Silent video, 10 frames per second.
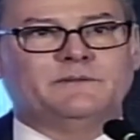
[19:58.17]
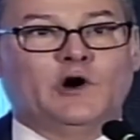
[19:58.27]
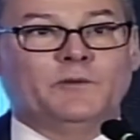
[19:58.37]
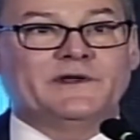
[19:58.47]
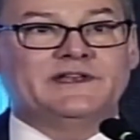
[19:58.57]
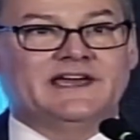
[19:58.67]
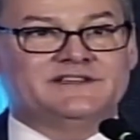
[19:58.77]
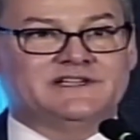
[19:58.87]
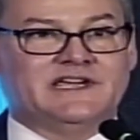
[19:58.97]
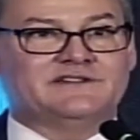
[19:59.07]
open
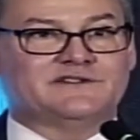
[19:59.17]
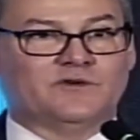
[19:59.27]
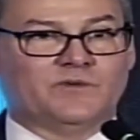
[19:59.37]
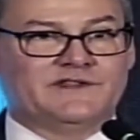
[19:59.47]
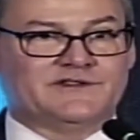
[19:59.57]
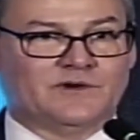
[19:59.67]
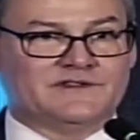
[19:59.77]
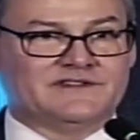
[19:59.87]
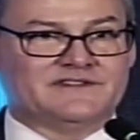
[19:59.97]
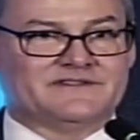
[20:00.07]
educational
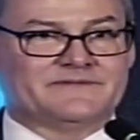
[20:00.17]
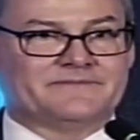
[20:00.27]
resources.